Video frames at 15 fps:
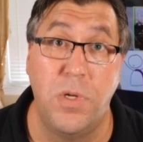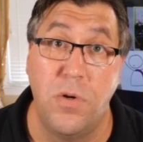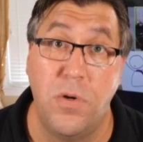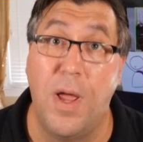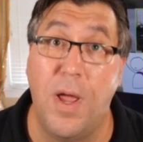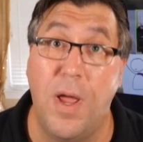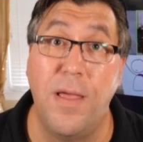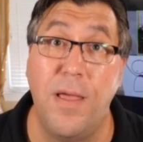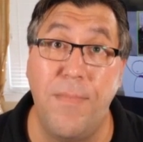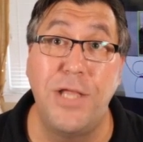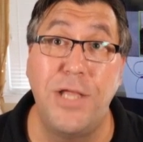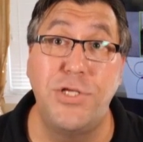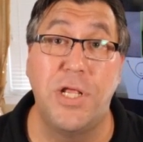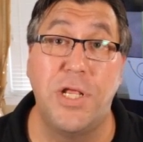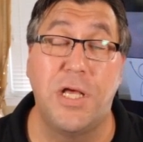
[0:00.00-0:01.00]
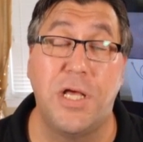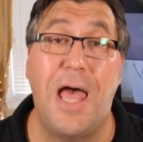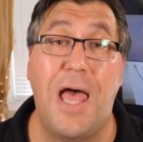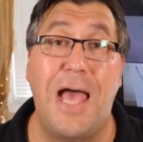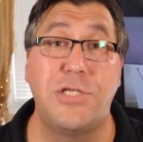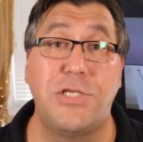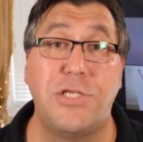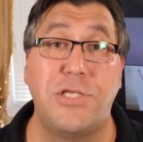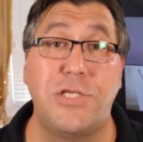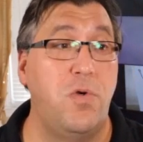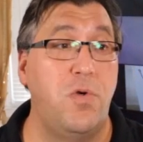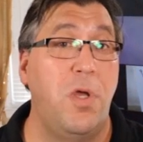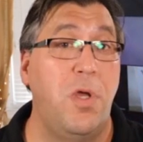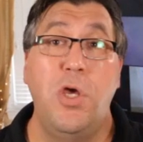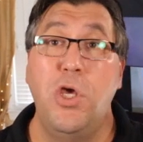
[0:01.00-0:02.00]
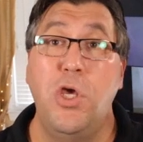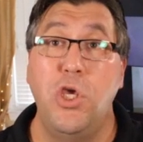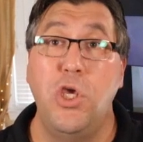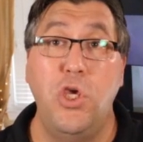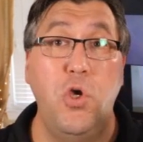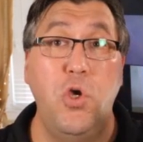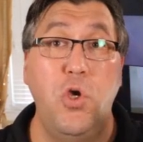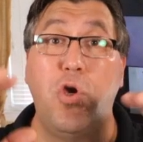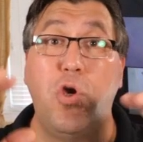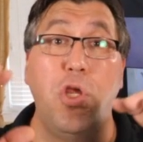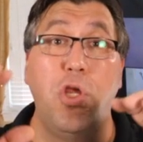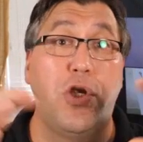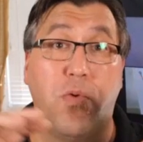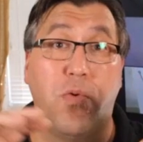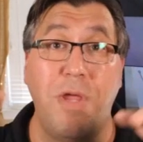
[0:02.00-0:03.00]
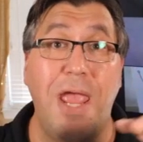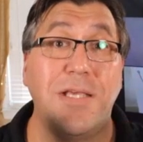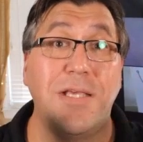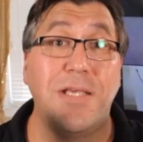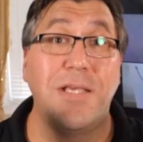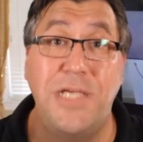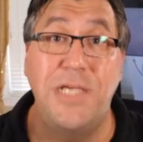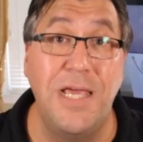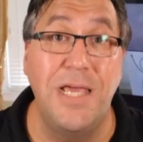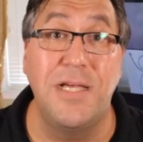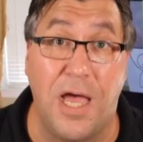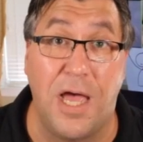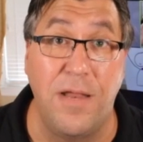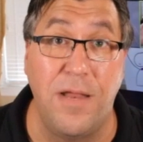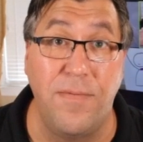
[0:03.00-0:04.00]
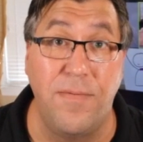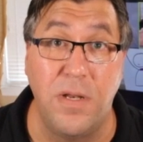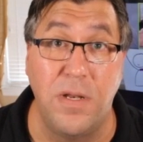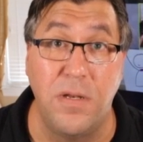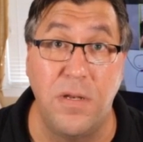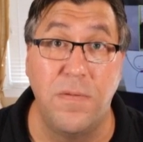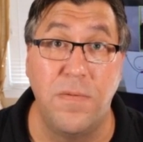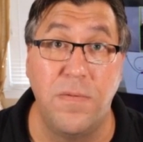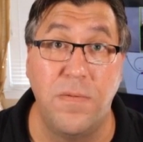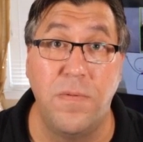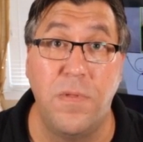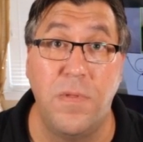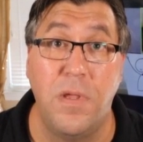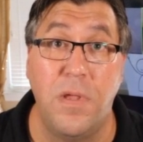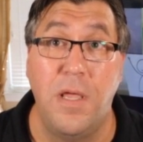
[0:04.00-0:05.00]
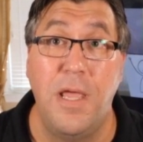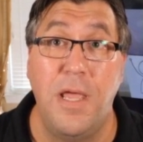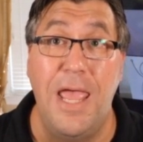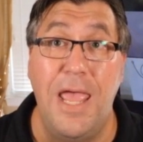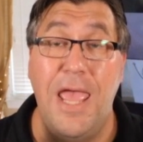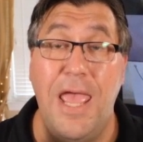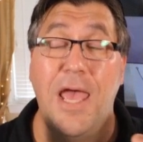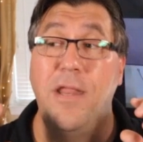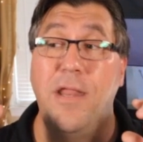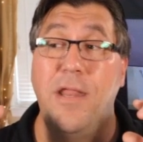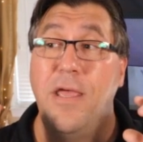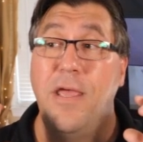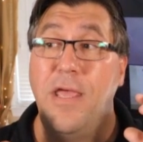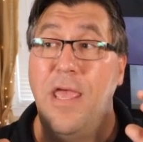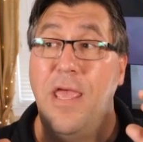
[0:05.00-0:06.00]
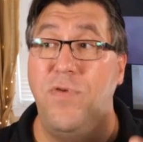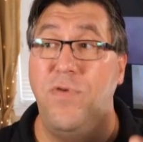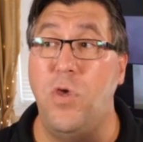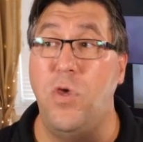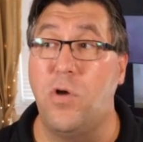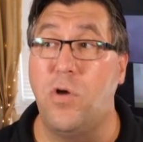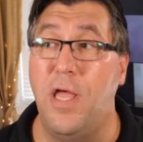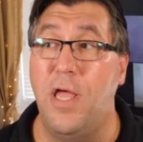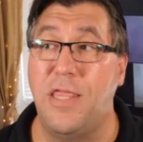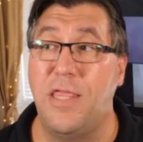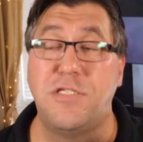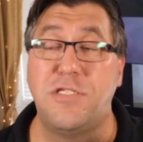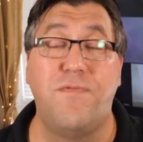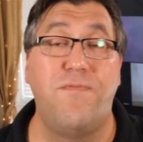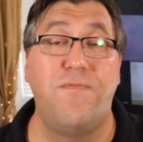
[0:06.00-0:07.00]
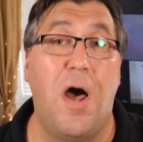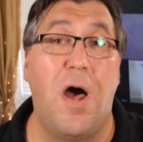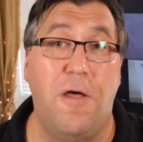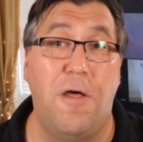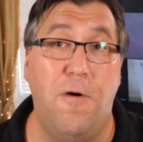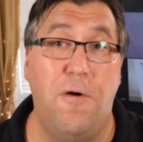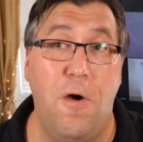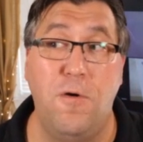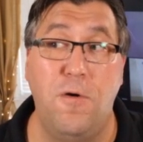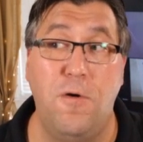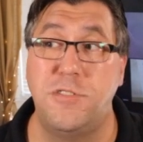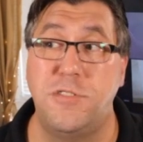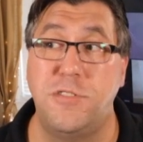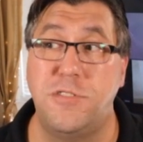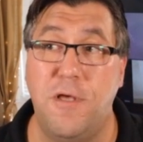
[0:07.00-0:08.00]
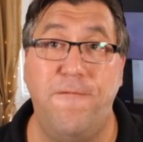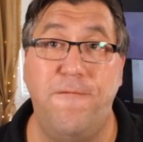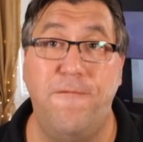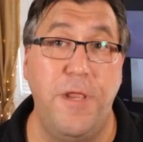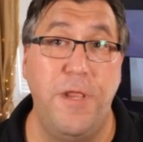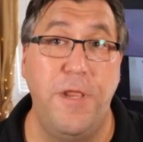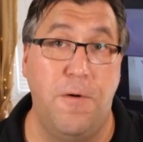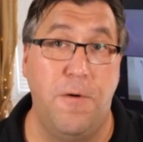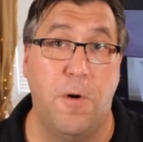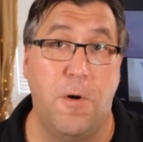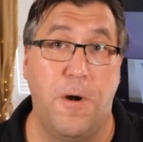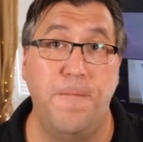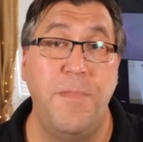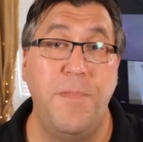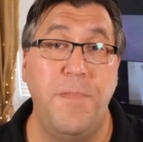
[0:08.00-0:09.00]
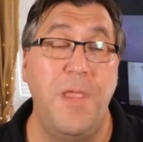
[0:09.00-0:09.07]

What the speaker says: right? Imagine a classroom, you could create a seating assignment. And if you click this follow host's video order,